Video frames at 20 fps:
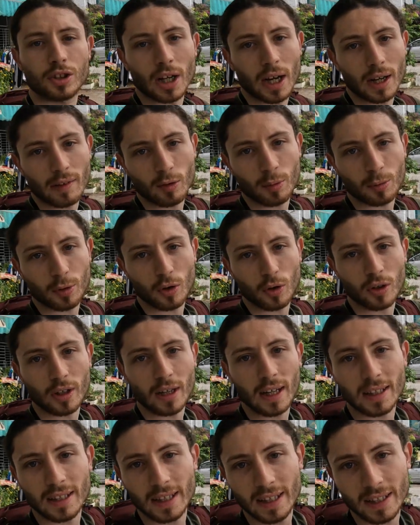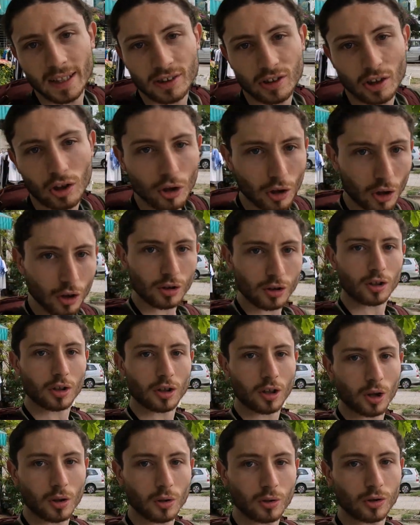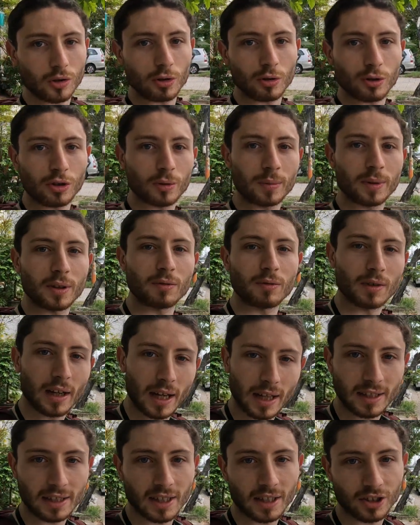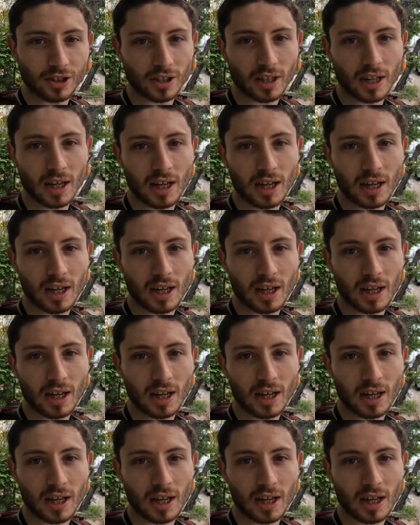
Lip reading: The drive up to Hoi An is along the coast, so it should be a really nice